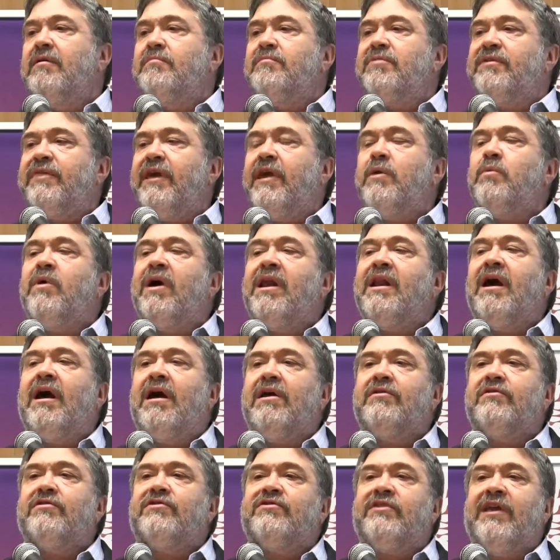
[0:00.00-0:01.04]
but they want to
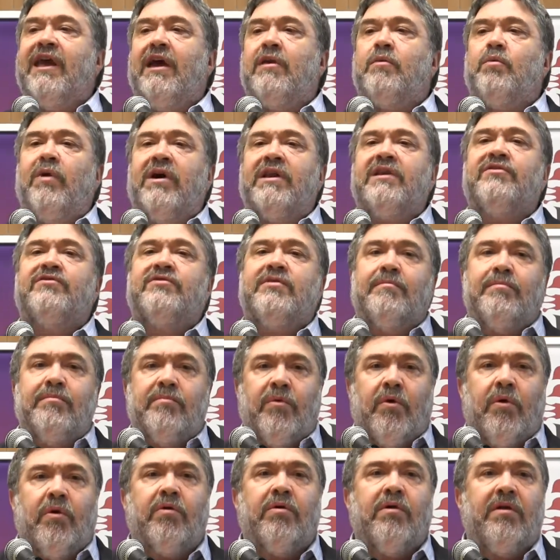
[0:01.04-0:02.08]
understand what is the
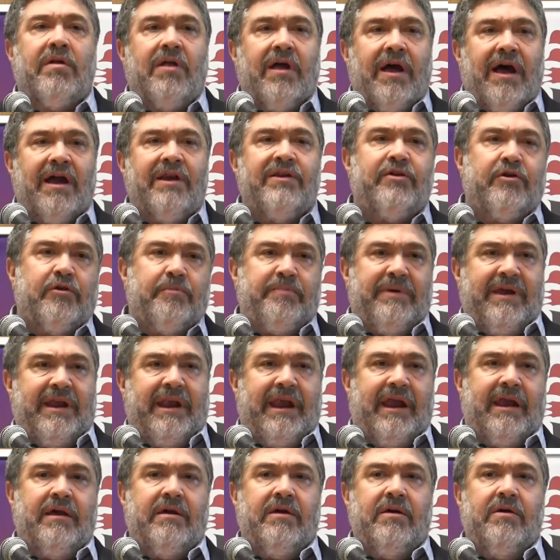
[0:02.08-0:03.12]
moral
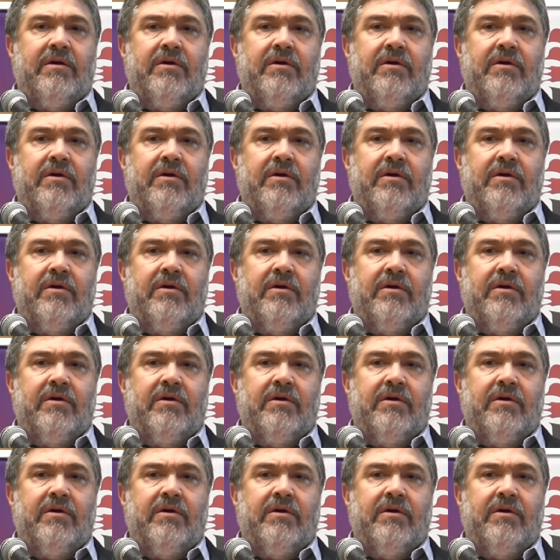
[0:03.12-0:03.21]
underpinning,